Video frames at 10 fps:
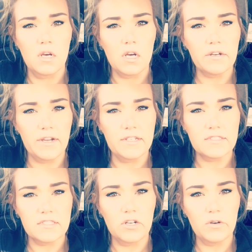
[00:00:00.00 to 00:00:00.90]

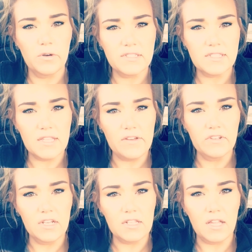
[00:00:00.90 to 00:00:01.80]
Alright, so it's
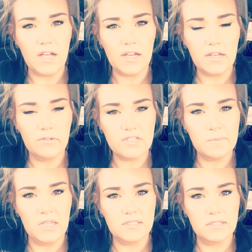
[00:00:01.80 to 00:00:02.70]
11 o'clock, which
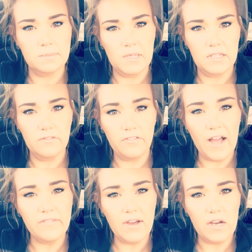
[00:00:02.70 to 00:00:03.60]
means it's been
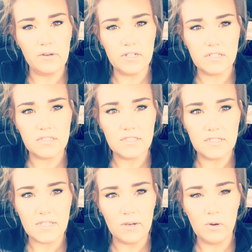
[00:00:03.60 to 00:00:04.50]
5 hours
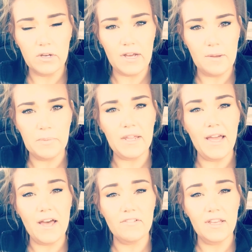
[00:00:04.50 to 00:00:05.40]
since I woke up and I
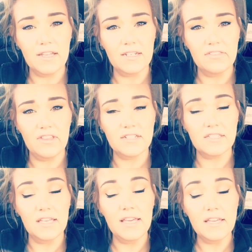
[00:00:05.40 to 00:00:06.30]
haven't had anything
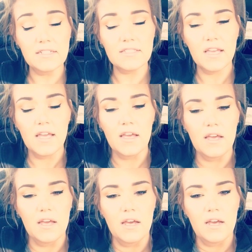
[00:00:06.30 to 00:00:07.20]
to eat.
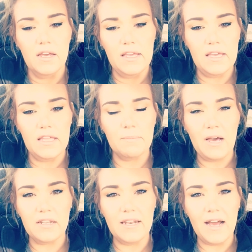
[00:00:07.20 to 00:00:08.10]
In
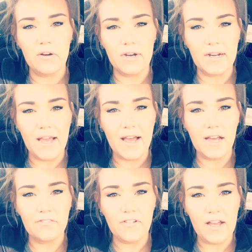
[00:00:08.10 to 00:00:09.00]
about an hour and a
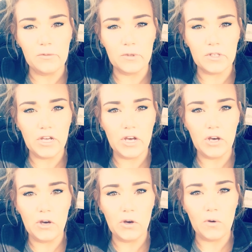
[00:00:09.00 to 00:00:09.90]
half,
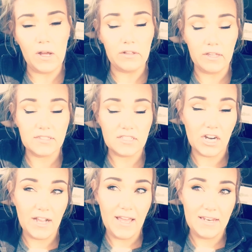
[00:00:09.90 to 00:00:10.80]
I'll
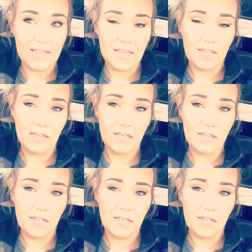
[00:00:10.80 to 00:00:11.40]
start heading